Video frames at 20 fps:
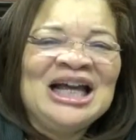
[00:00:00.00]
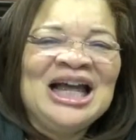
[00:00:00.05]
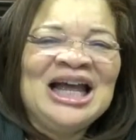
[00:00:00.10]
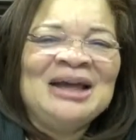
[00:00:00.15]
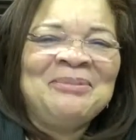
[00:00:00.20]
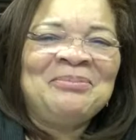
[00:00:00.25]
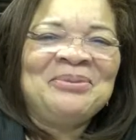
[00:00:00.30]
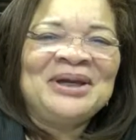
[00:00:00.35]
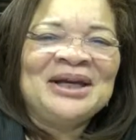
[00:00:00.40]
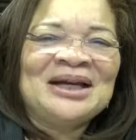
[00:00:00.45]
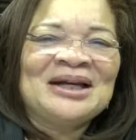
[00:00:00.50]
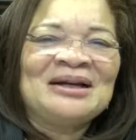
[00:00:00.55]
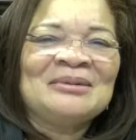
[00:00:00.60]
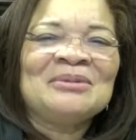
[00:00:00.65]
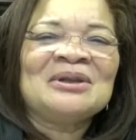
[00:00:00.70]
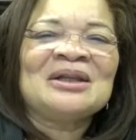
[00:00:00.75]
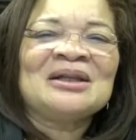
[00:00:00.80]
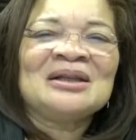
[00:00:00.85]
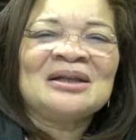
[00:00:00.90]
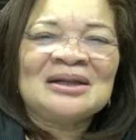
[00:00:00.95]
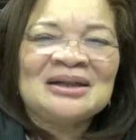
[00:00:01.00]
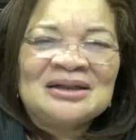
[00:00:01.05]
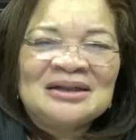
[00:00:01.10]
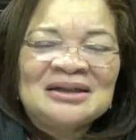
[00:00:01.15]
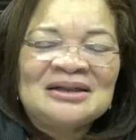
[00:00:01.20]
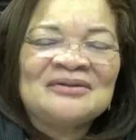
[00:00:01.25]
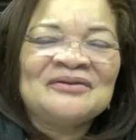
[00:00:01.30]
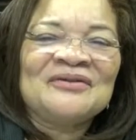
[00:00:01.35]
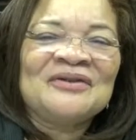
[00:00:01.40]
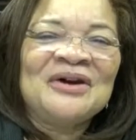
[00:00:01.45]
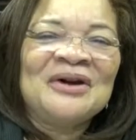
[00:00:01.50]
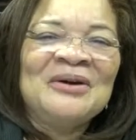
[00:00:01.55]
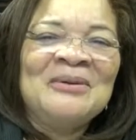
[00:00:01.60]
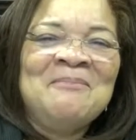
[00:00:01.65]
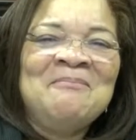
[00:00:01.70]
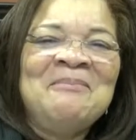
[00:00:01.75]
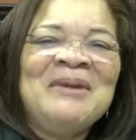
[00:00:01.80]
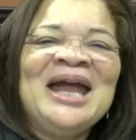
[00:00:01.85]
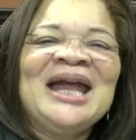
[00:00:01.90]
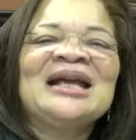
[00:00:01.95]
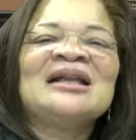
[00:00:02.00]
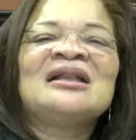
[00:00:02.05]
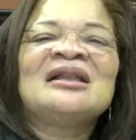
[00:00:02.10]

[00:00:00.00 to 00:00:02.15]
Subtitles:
and pick up love, make